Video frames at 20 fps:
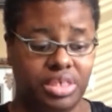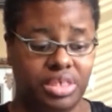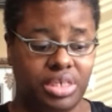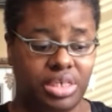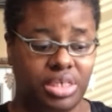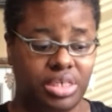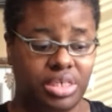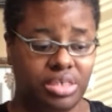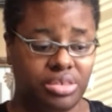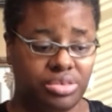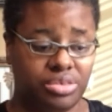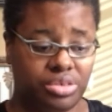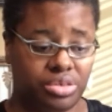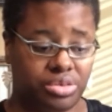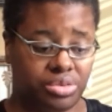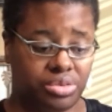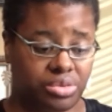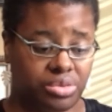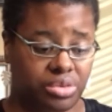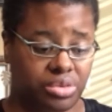you
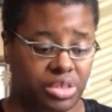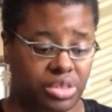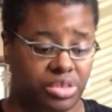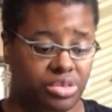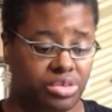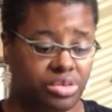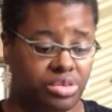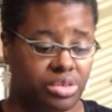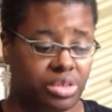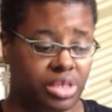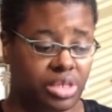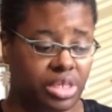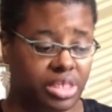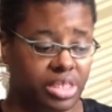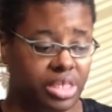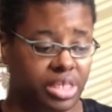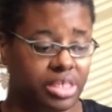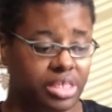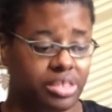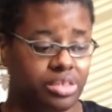know,
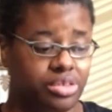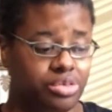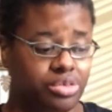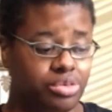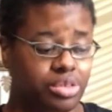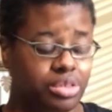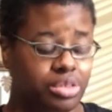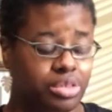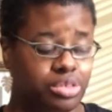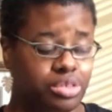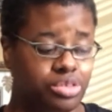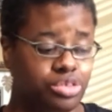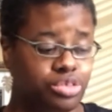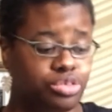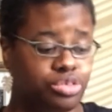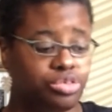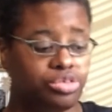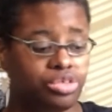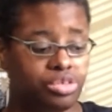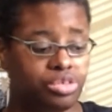again, you can choose
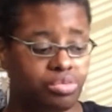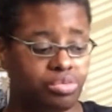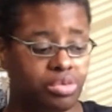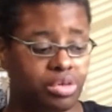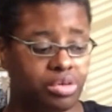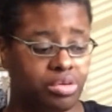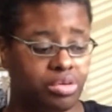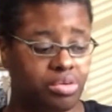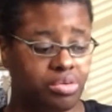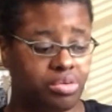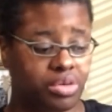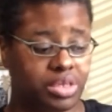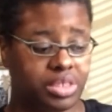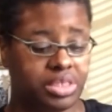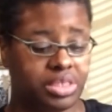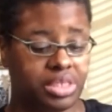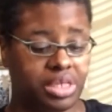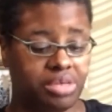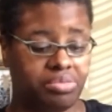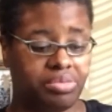to work on
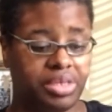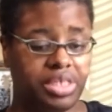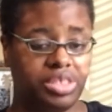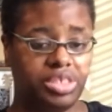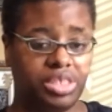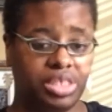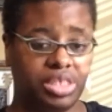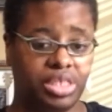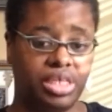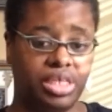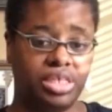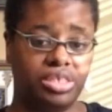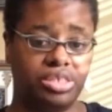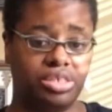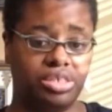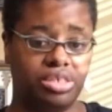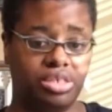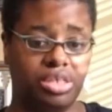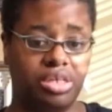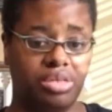arranging things so
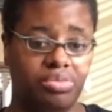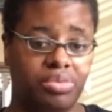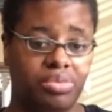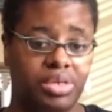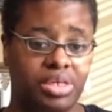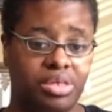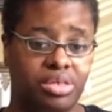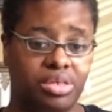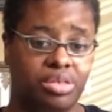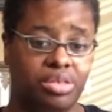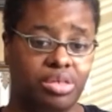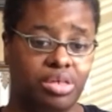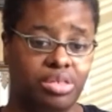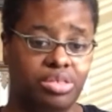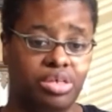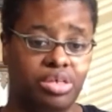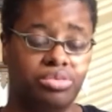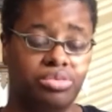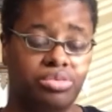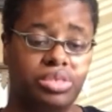that we
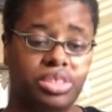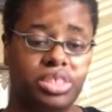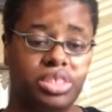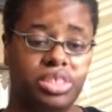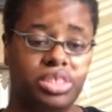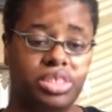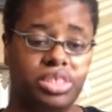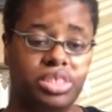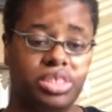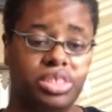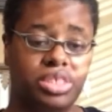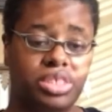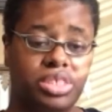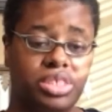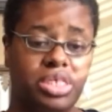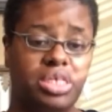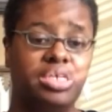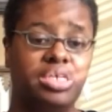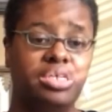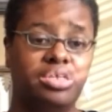don't see
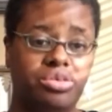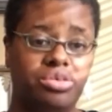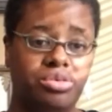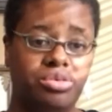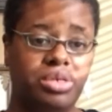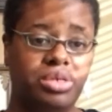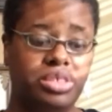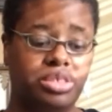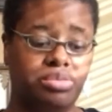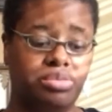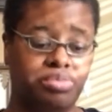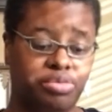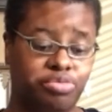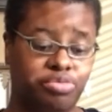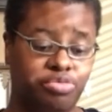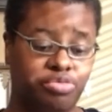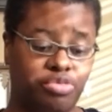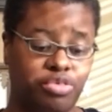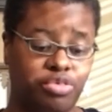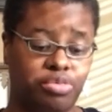you as
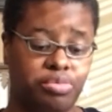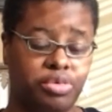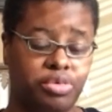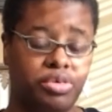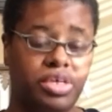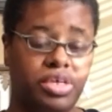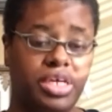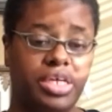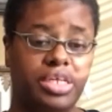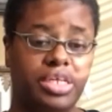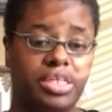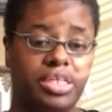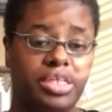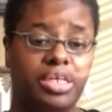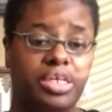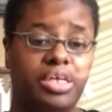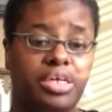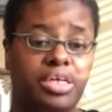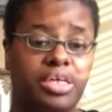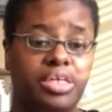the performer
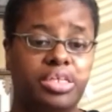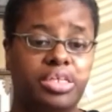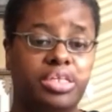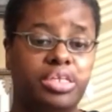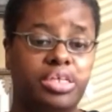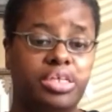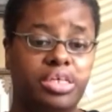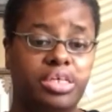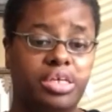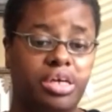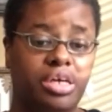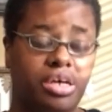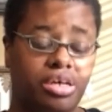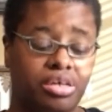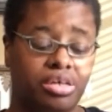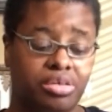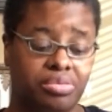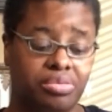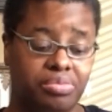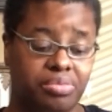in
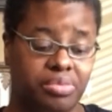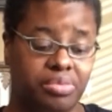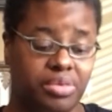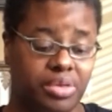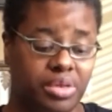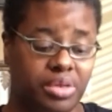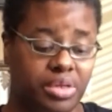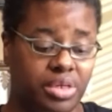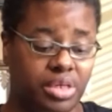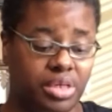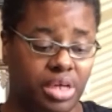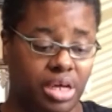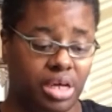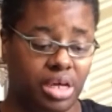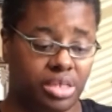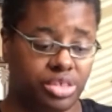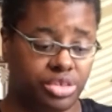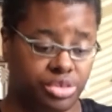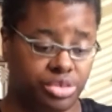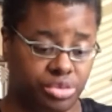the
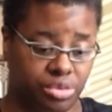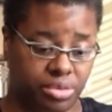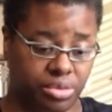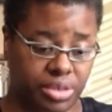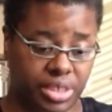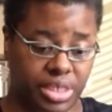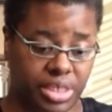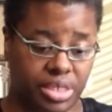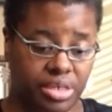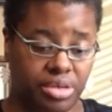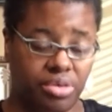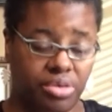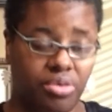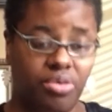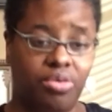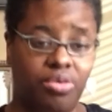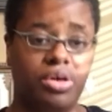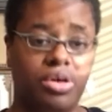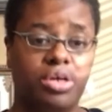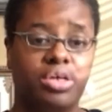story,
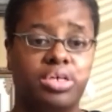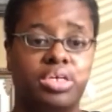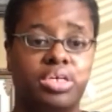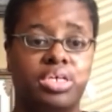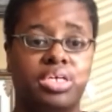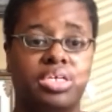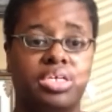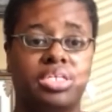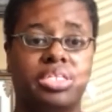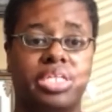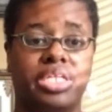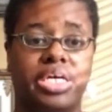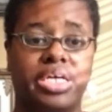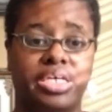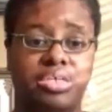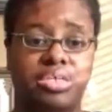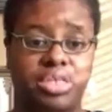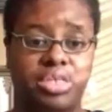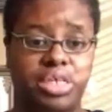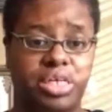or like
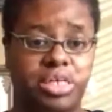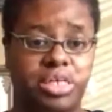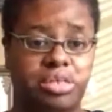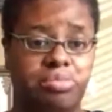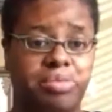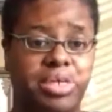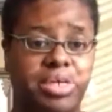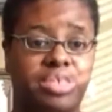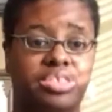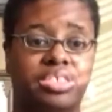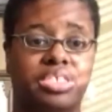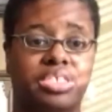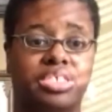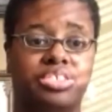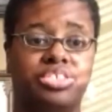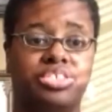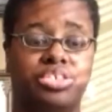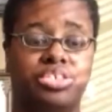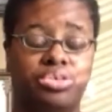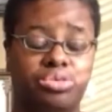the animation I
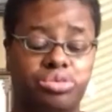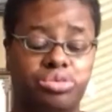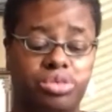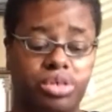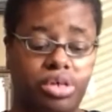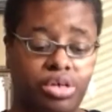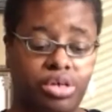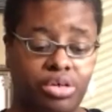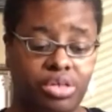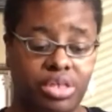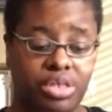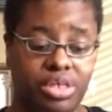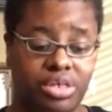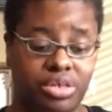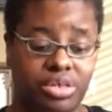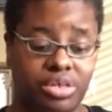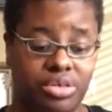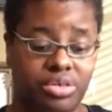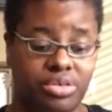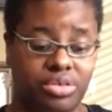showed
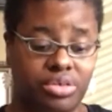earlier,